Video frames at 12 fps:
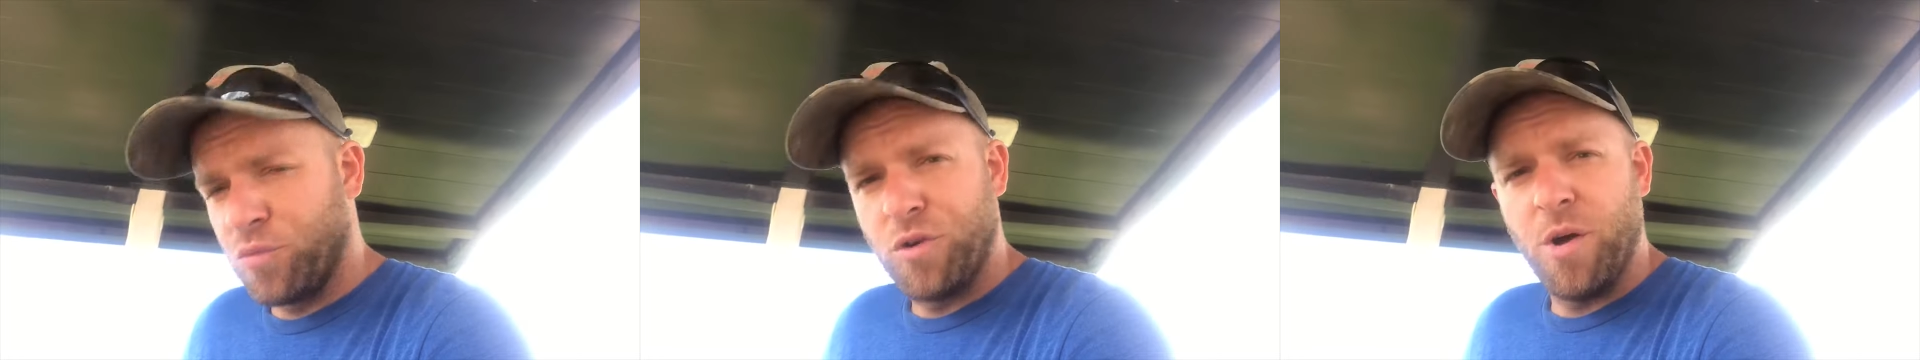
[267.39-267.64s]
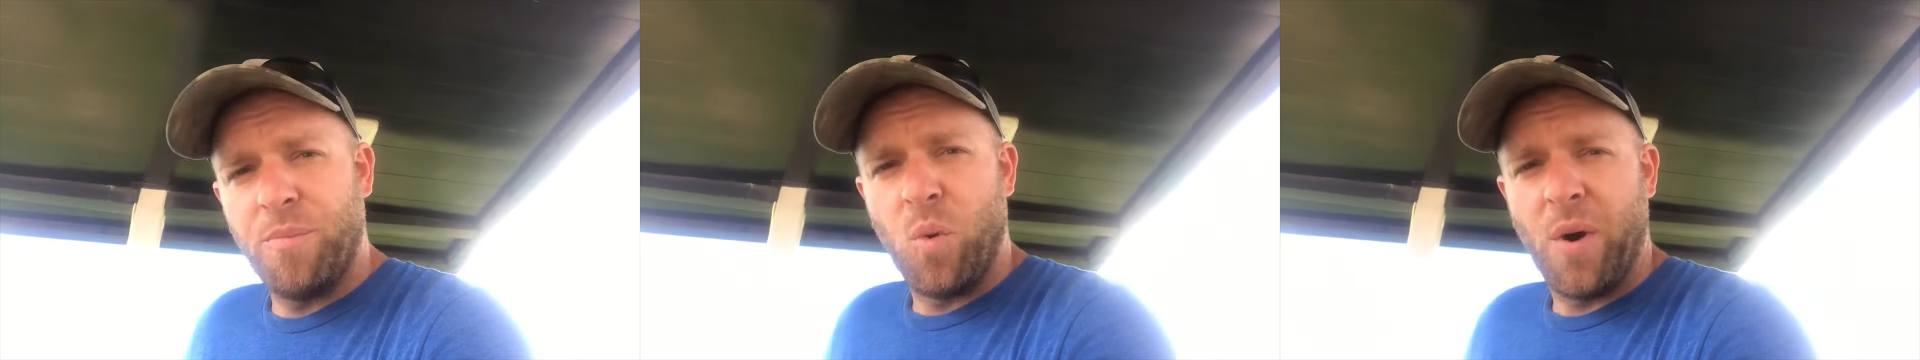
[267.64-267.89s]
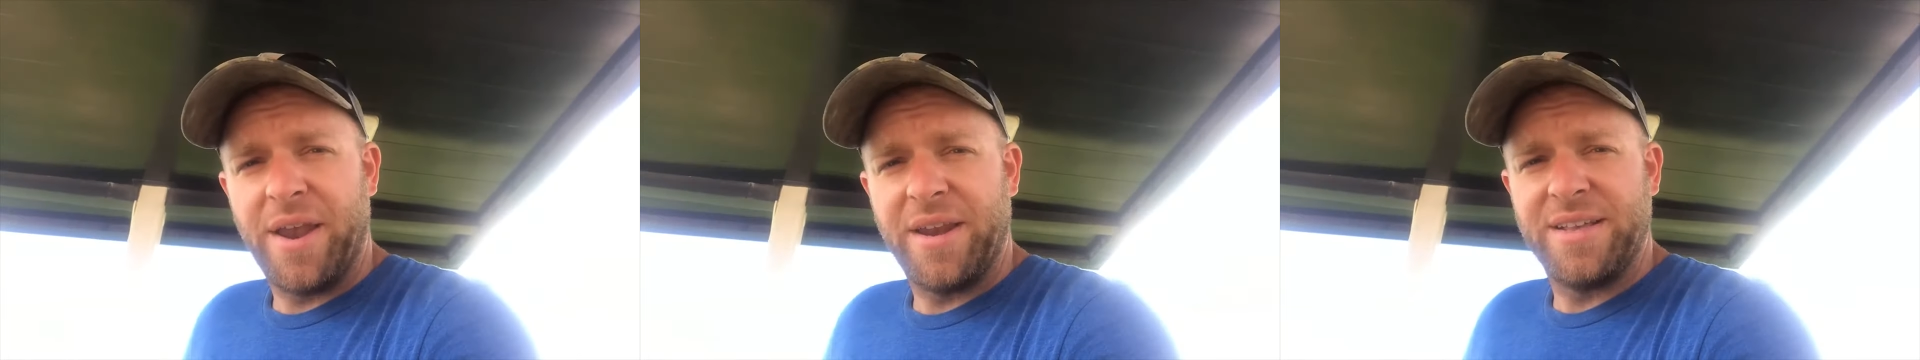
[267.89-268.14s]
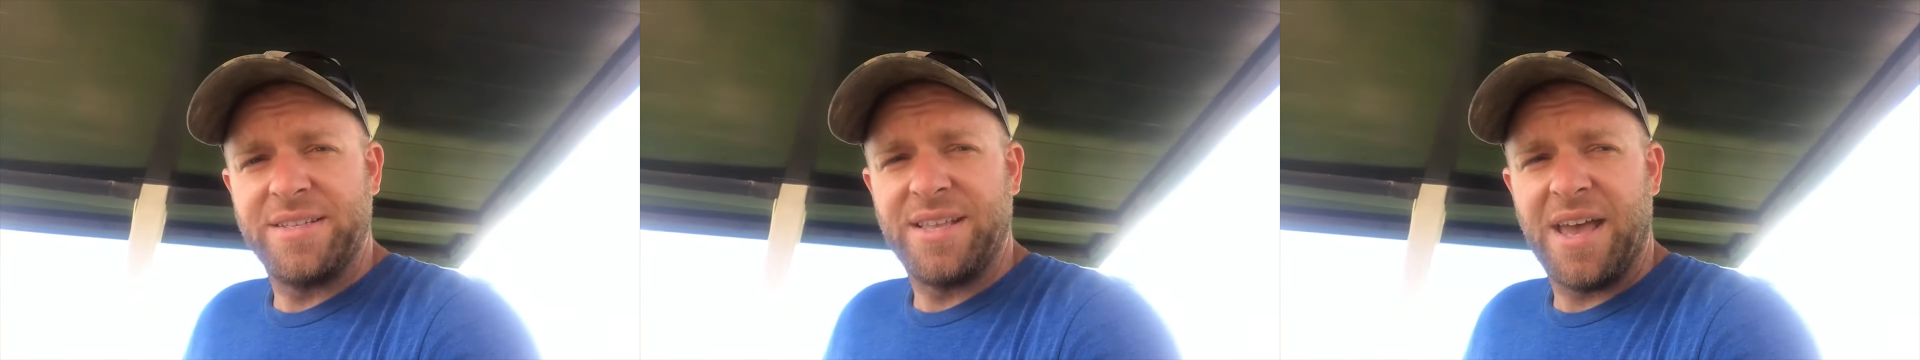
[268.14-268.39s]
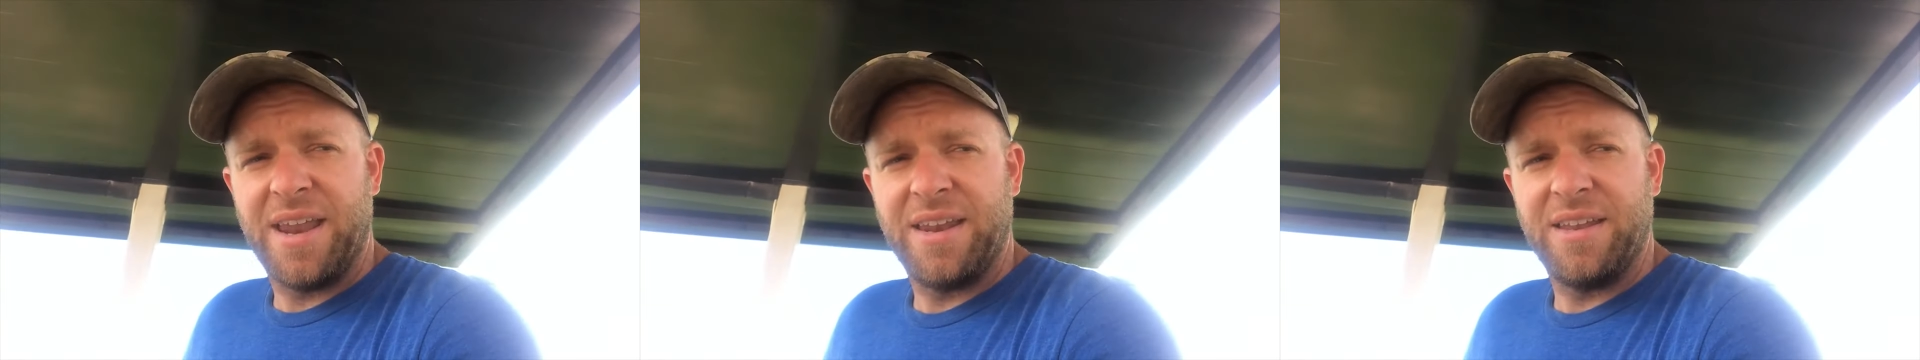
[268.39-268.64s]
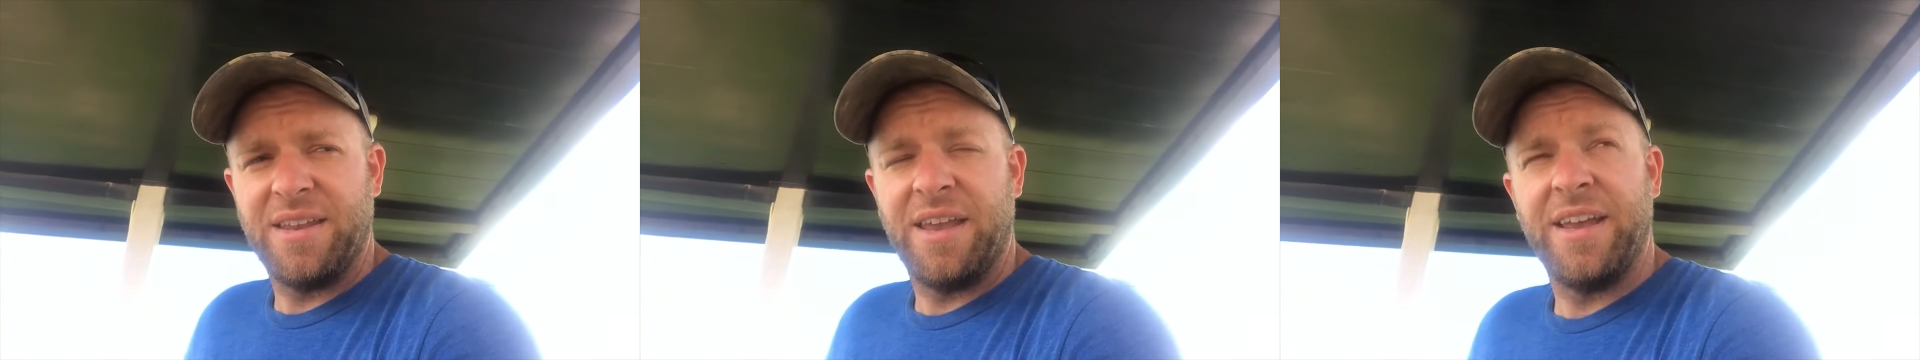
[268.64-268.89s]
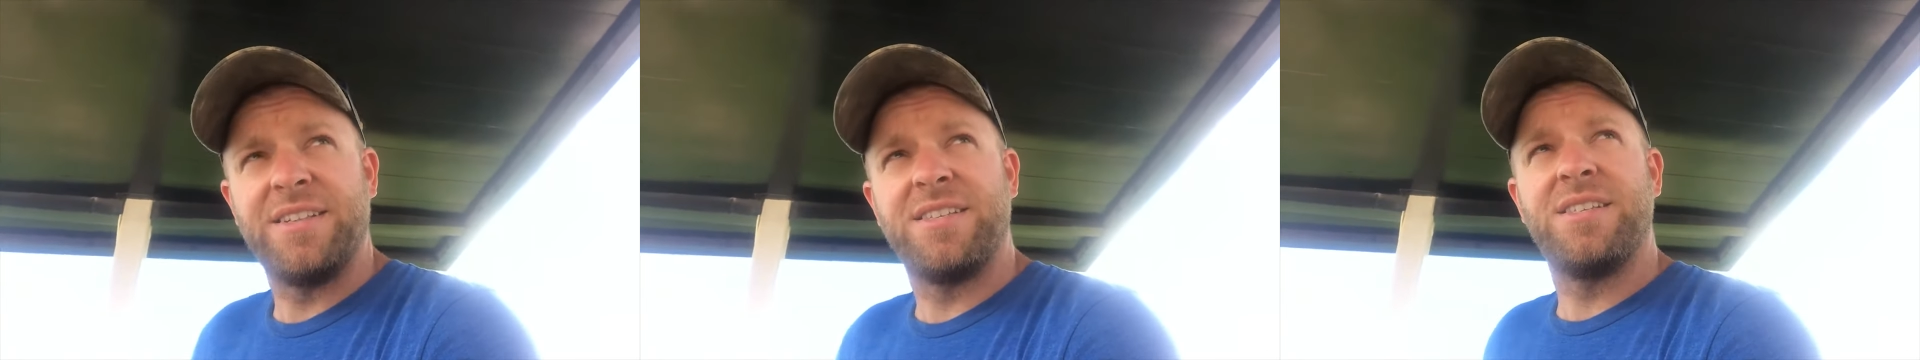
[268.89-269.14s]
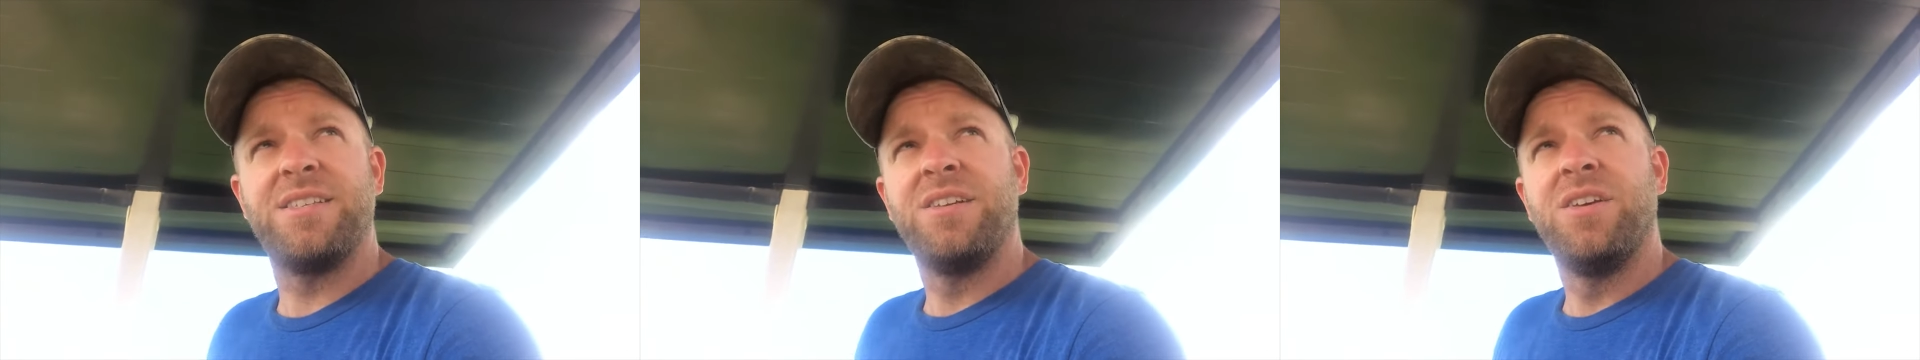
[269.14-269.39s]
real point is that
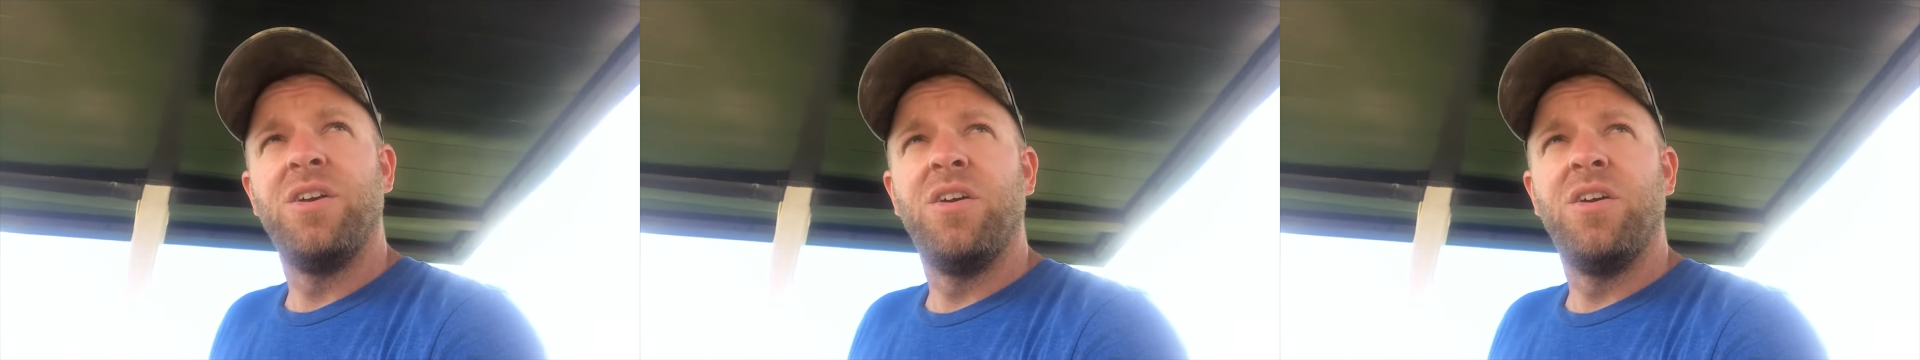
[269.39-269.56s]
it's